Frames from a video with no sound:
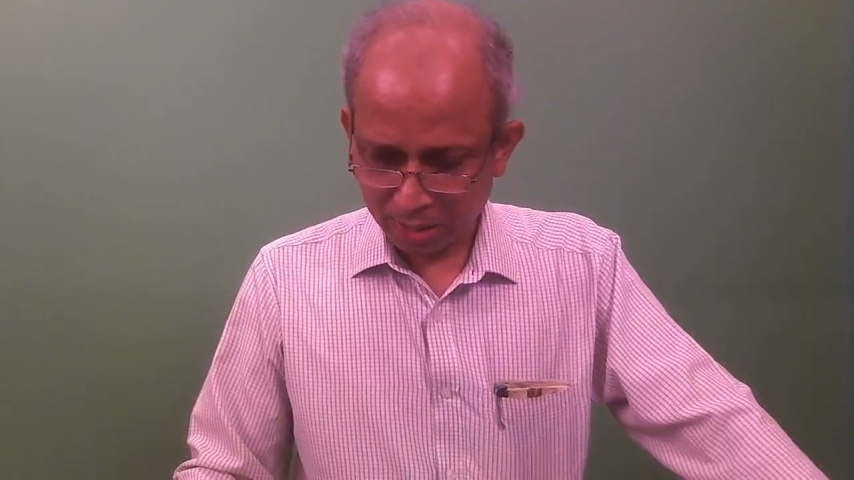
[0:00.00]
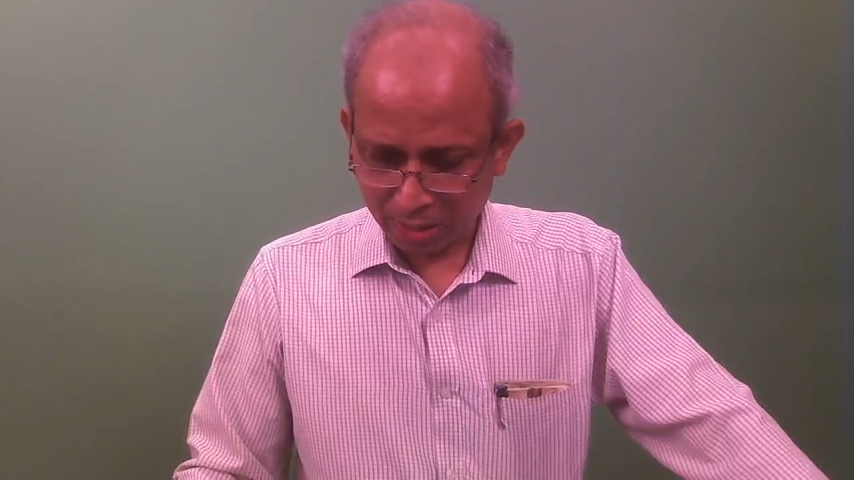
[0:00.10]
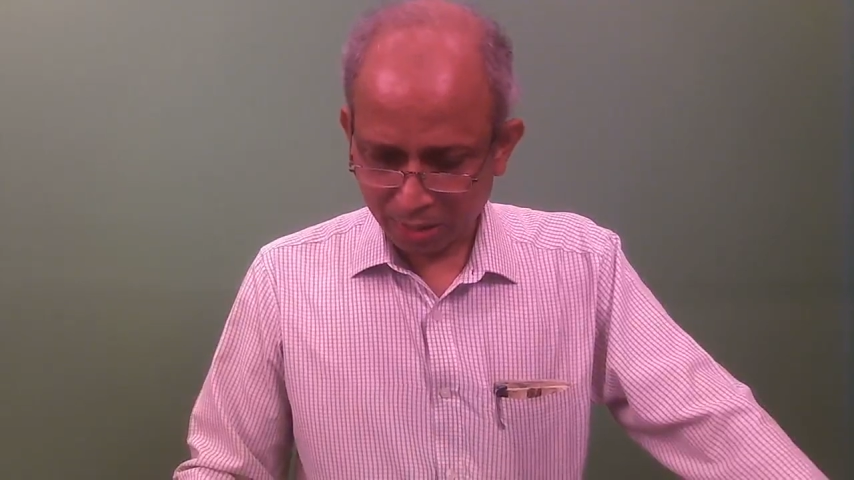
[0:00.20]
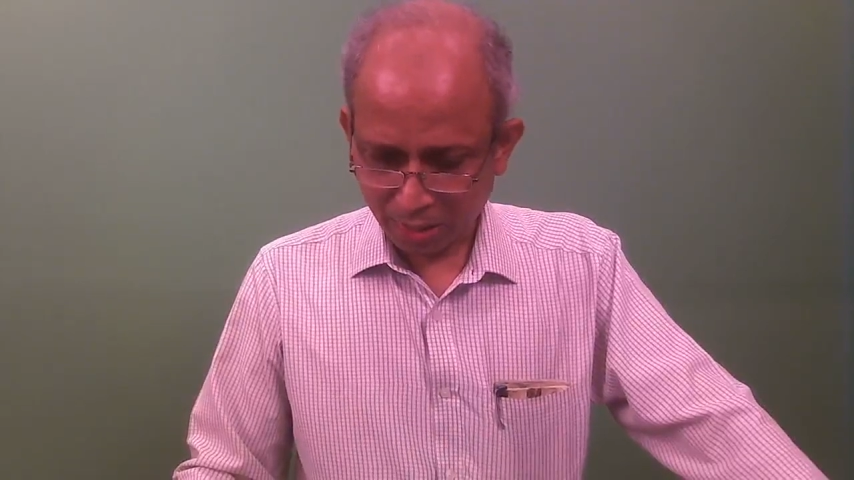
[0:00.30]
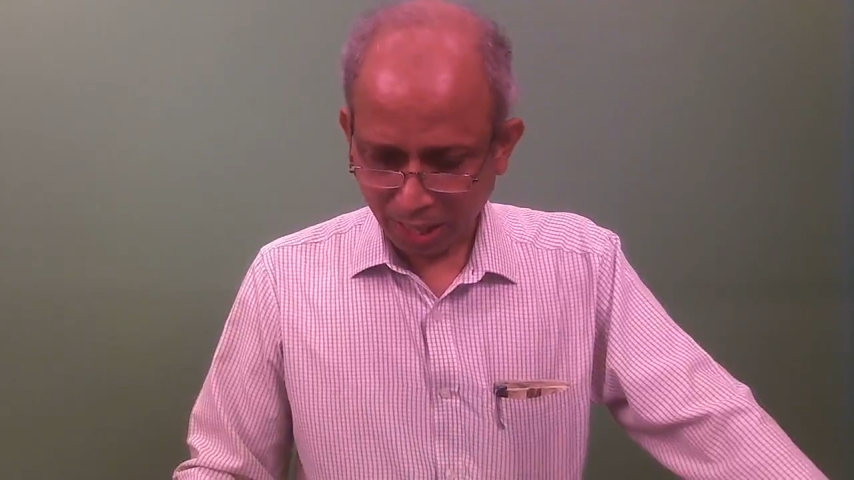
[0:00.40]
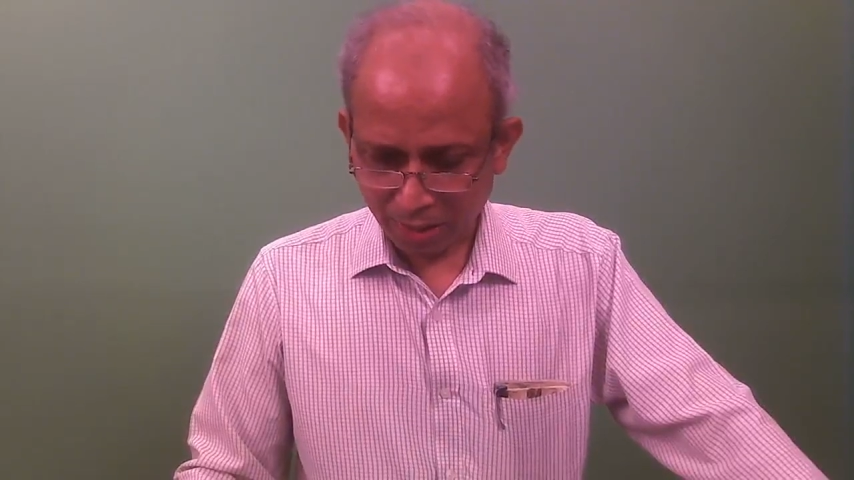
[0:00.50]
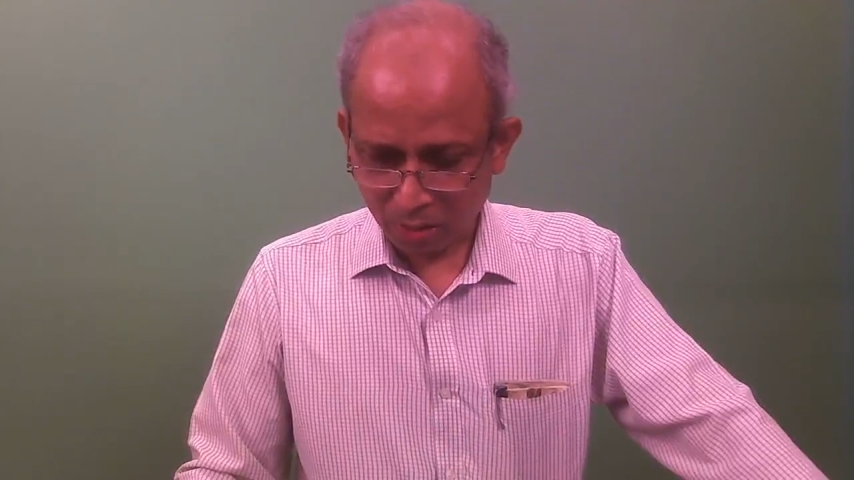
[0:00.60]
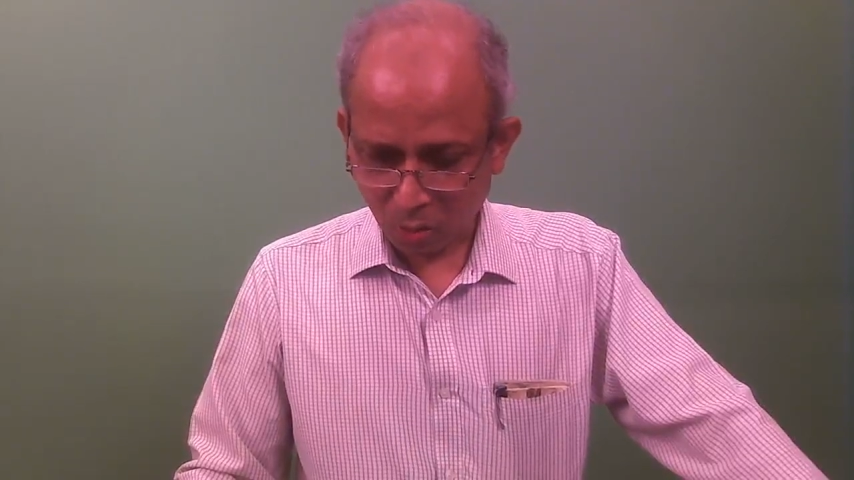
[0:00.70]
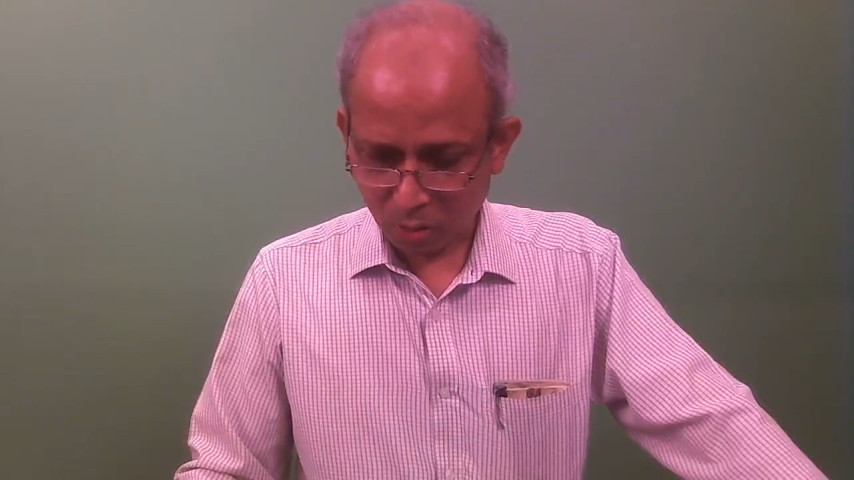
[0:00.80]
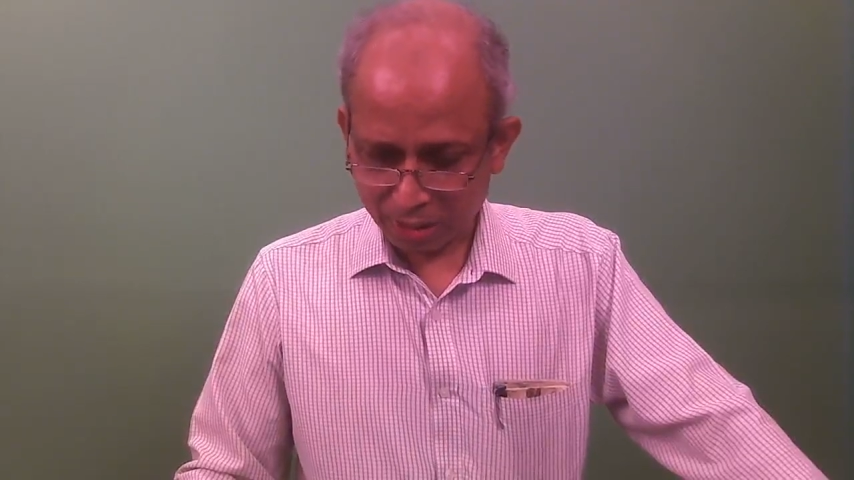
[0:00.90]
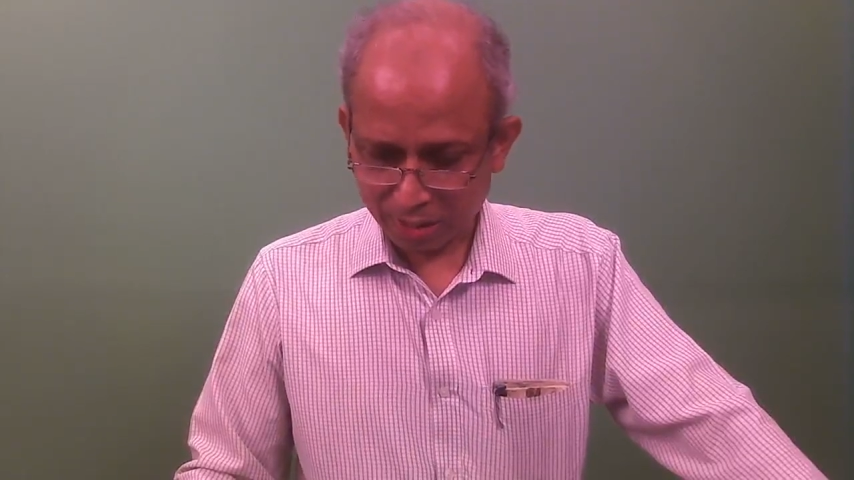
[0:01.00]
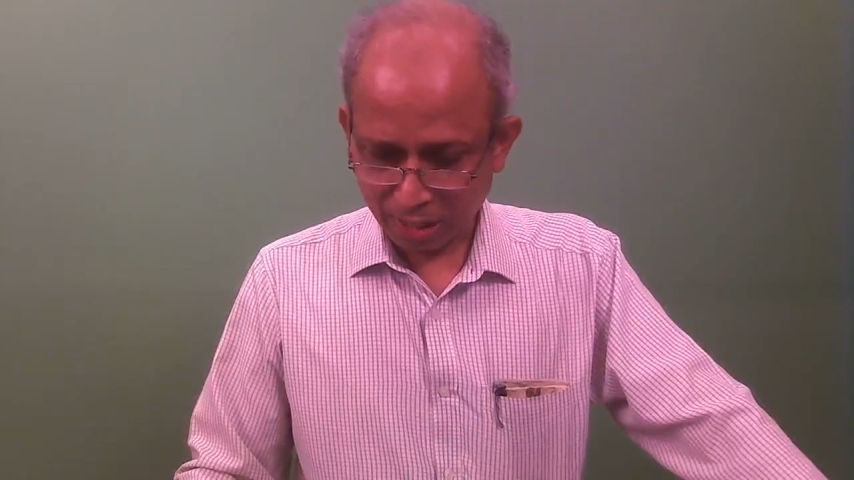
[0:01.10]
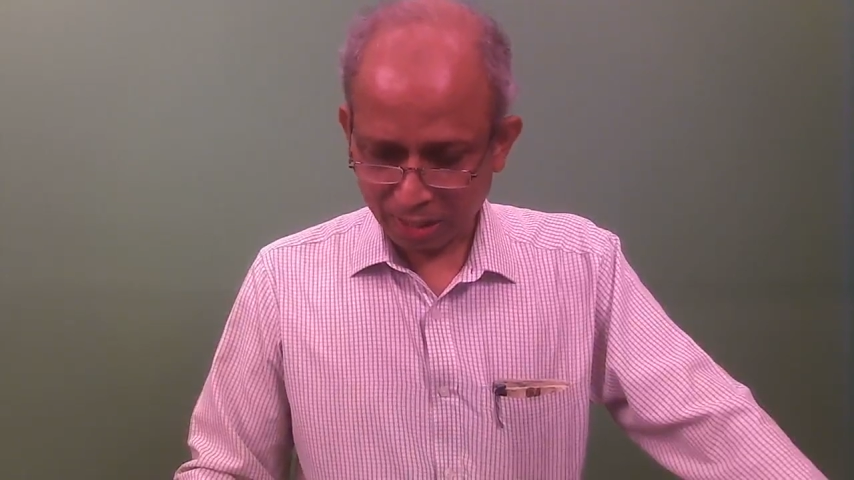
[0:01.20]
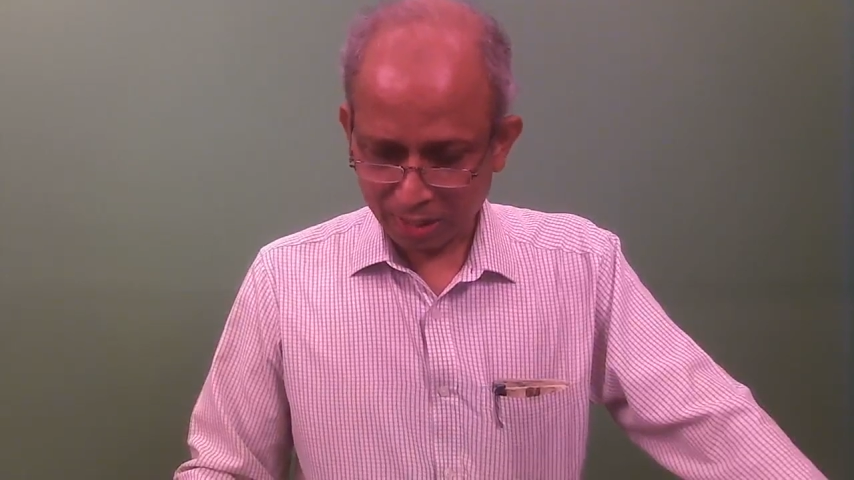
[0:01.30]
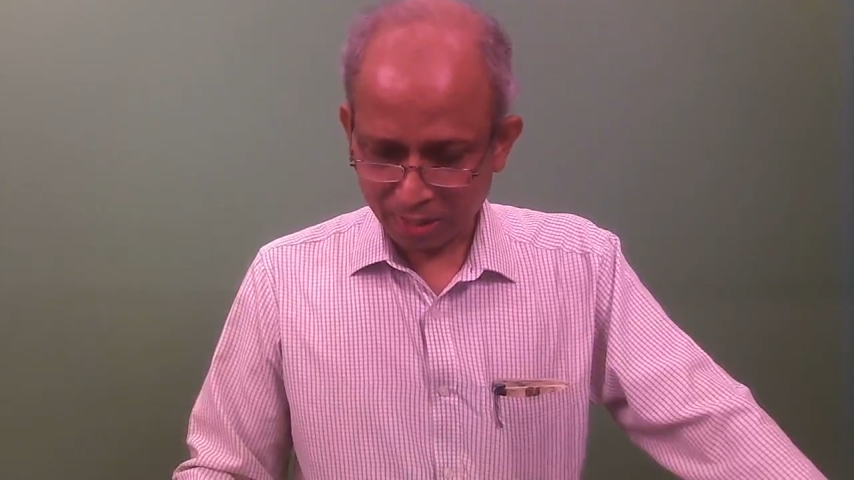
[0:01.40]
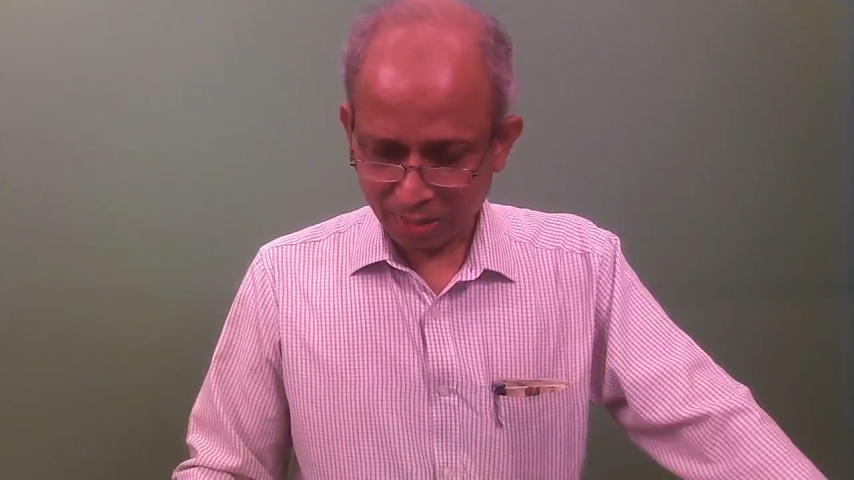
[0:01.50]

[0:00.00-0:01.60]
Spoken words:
It thrice the rotational